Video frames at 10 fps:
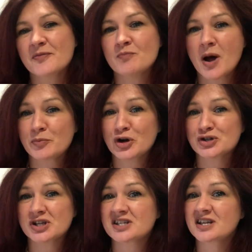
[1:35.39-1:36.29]
my
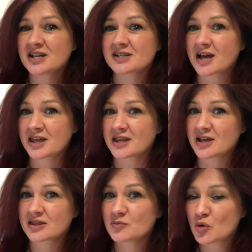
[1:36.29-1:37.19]
process is, I
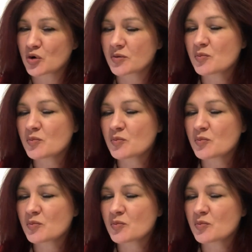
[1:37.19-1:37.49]
think, the more